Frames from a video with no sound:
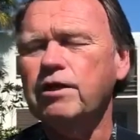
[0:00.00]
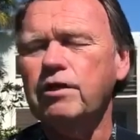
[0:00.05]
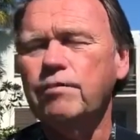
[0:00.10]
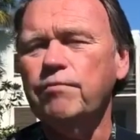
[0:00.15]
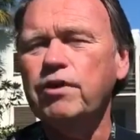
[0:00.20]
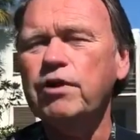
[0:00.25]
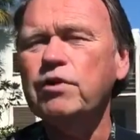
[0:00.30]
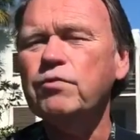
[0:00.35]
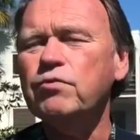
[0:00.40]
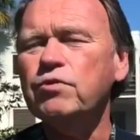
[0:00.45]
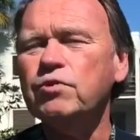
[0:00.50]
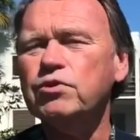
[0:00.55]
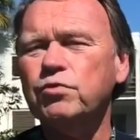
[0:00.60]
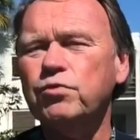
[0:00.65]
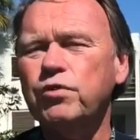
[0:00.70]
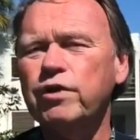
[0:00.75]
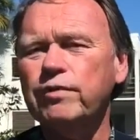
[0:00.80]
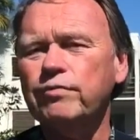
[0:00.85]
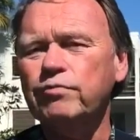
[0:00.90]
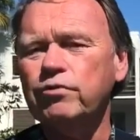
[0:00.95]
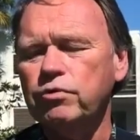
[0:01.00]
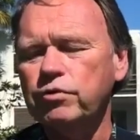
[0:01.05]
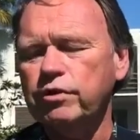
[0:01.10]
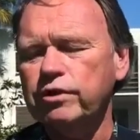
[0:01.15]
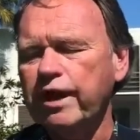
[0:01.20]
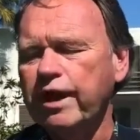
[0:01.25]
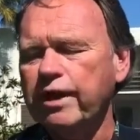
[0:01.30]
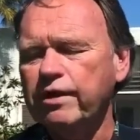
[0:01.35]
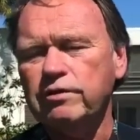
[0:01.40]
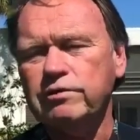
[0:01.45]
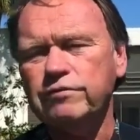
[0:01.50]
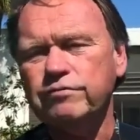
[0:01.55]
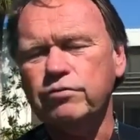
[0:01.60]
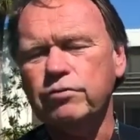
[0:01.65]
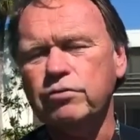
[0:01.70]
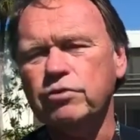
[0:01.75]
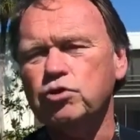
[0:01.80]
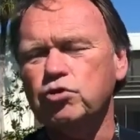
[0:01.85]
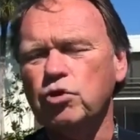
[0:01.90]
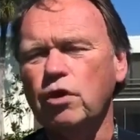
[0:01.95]
And the main reason why I'm doing that is
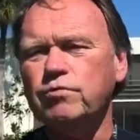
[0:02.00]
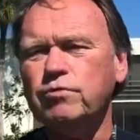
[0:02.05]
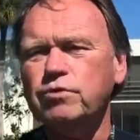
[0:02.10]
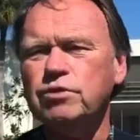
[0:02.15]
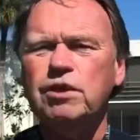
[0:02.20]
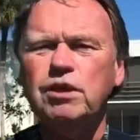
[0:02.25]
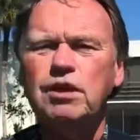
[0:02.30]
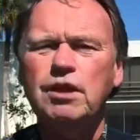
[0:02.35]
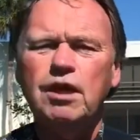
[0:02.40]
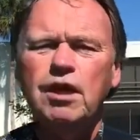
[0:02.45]
for Trump's